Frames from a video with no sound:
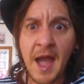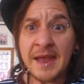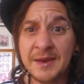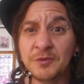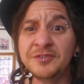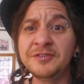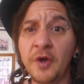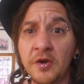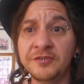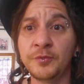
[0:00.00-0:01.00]
and it was
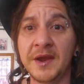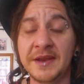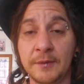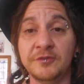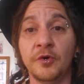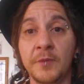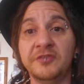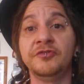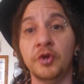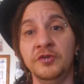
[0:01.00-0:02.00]
so sweet. It was
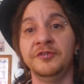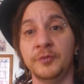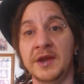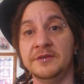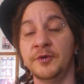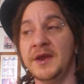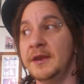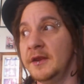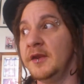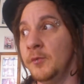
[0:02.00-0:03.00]
almost too sweet to
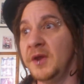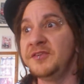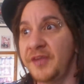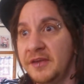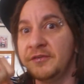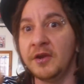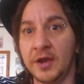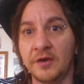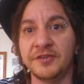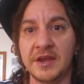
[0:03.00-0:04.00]
eat. It almost tasted
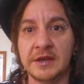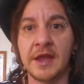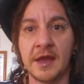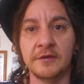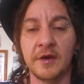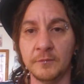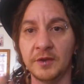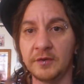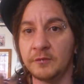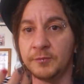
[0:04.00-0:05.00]
like I was eating
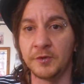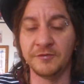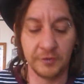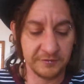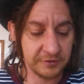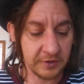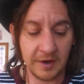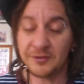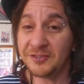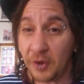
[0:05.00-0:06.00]
a spoonful of
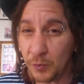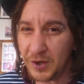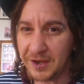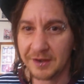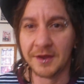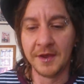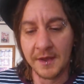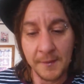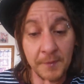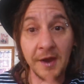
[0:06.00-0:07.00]
sugar. So weird,
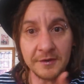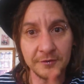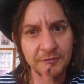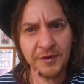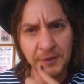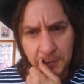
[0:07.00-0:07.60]
but very